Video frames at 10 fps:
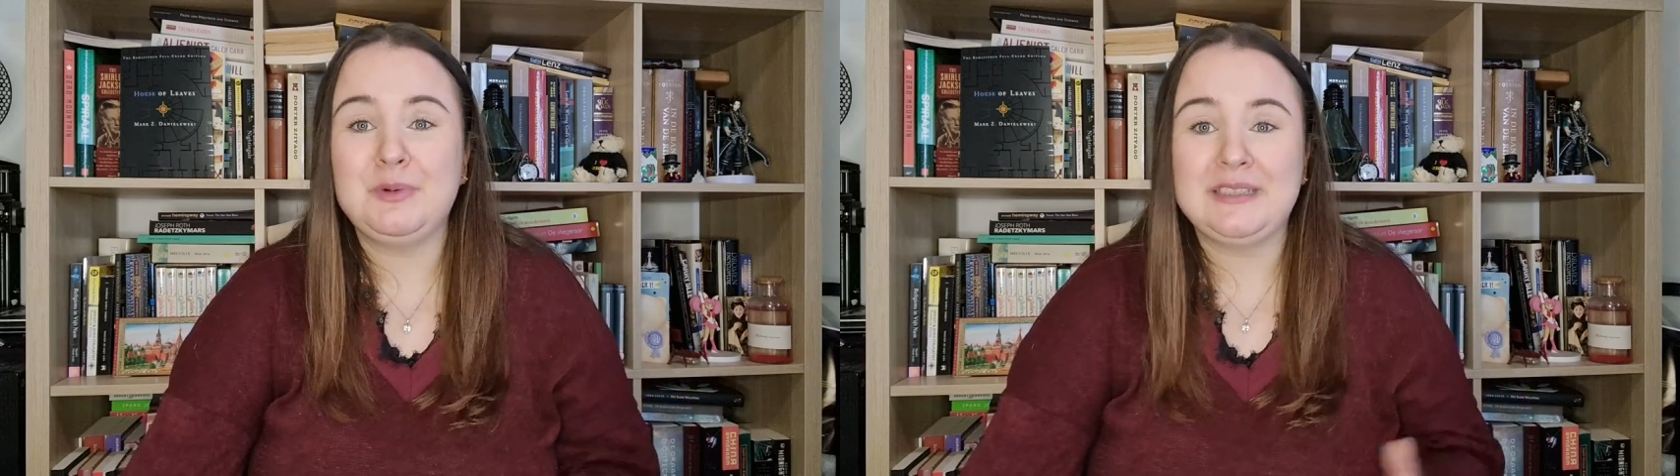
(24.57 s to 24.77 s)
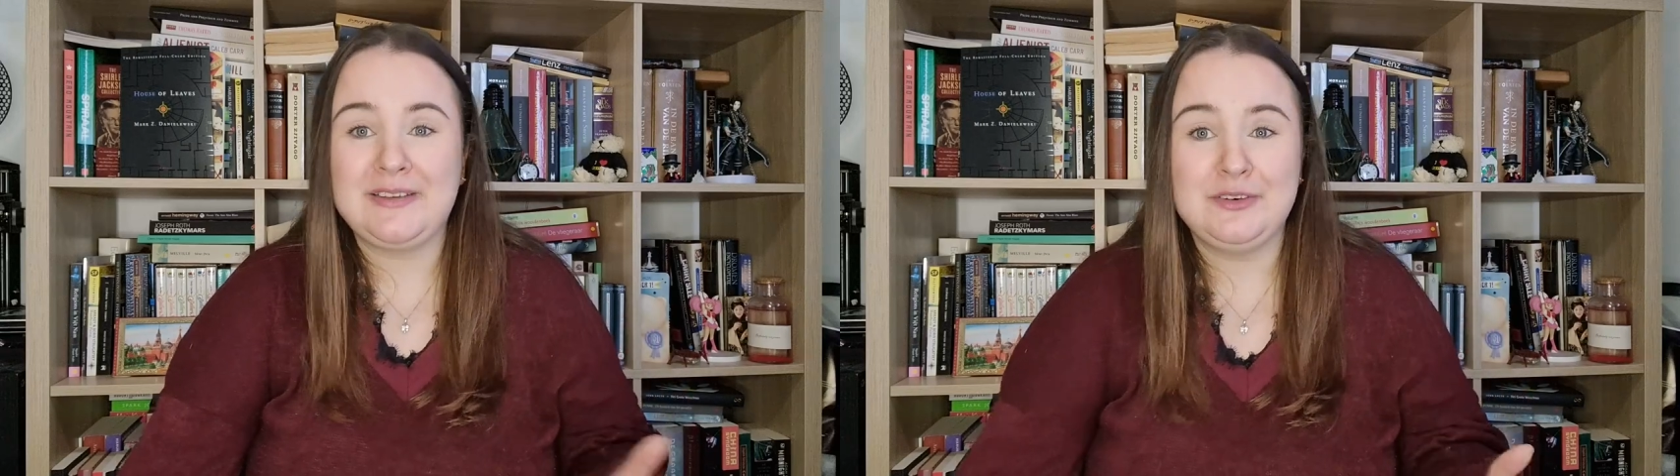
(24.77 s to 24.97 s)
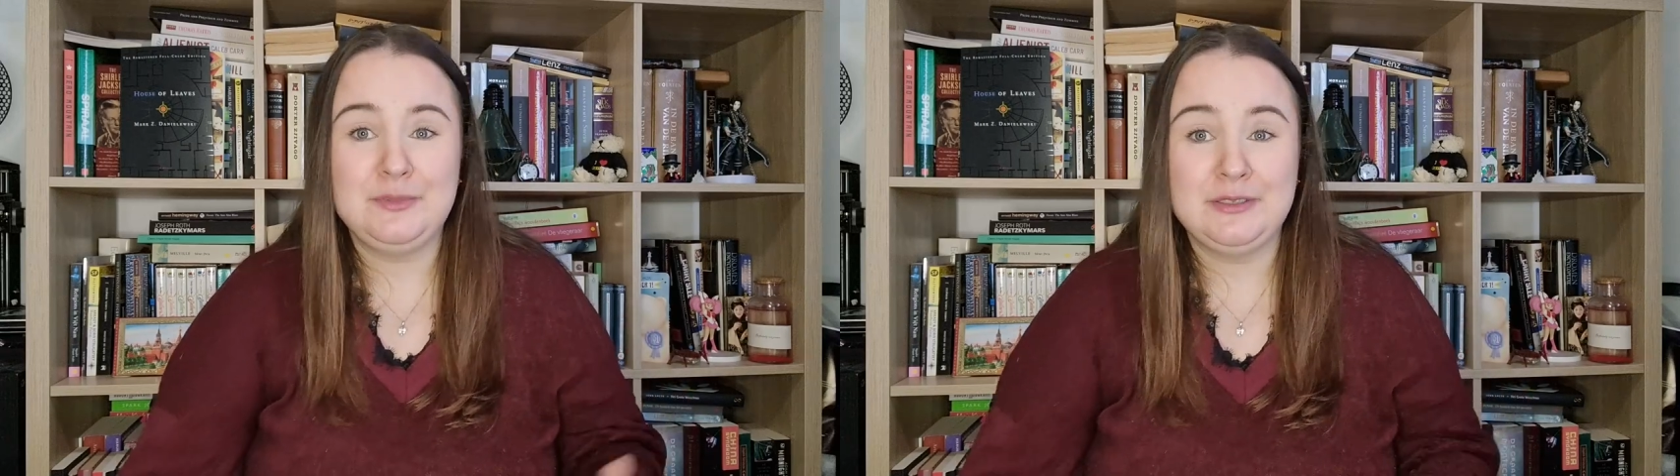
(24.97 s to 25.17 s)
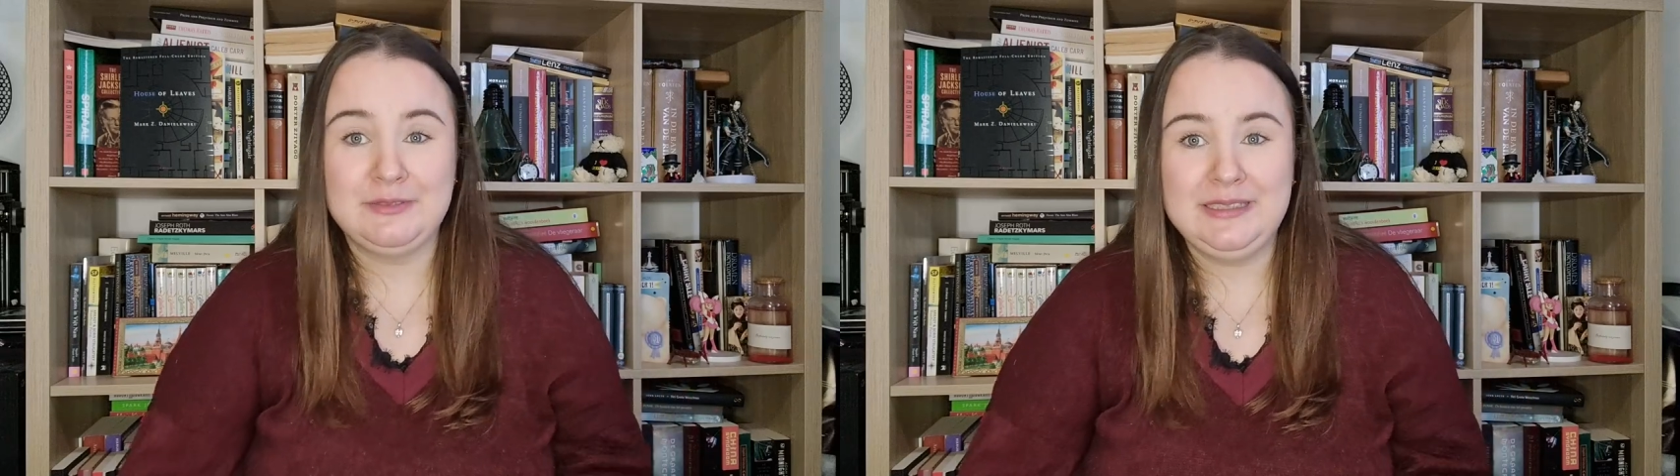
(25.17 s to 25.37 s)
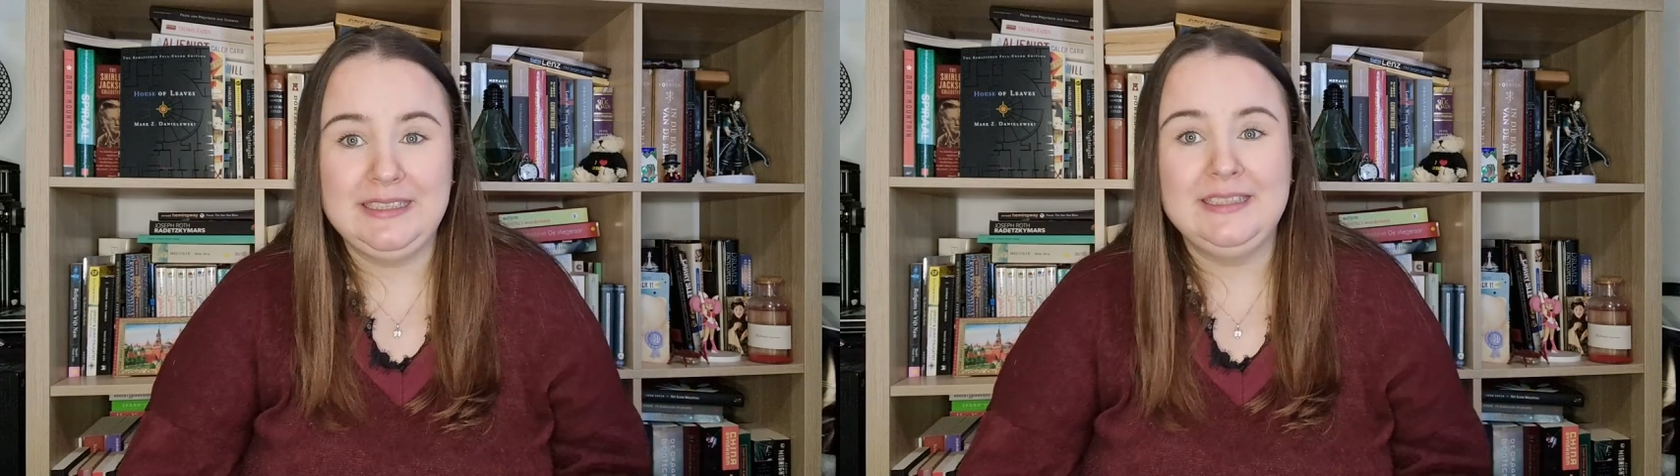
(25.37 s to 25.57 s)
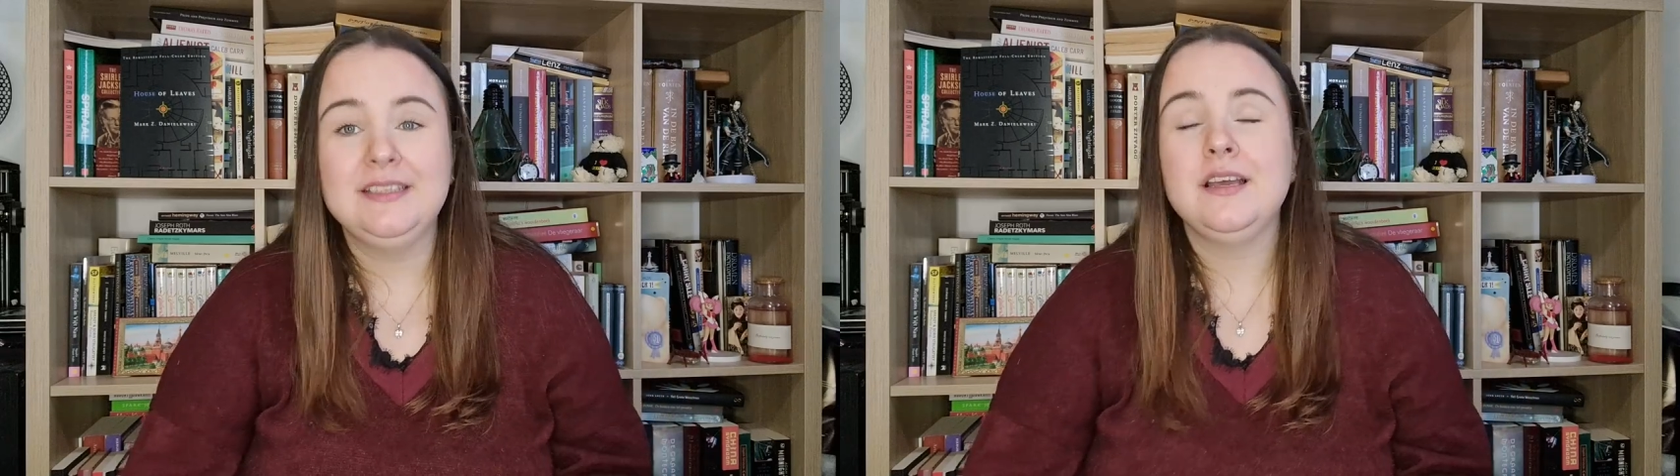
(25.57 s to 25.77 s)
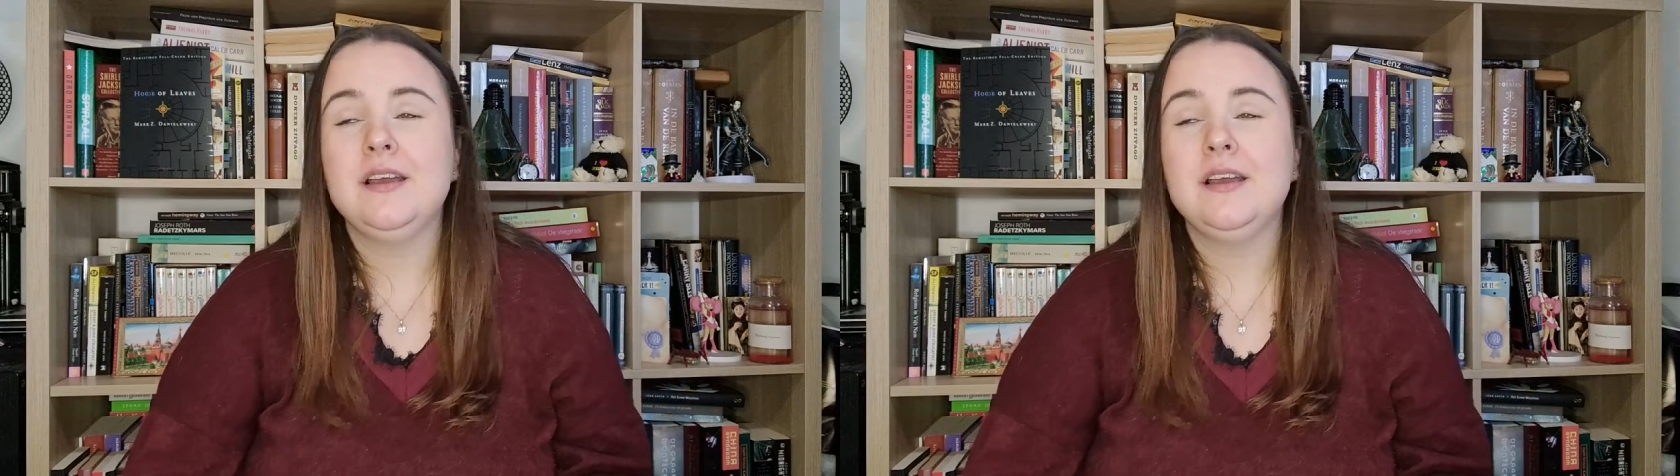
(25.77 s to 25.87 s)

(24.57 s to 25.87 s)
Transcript: what I will be reading.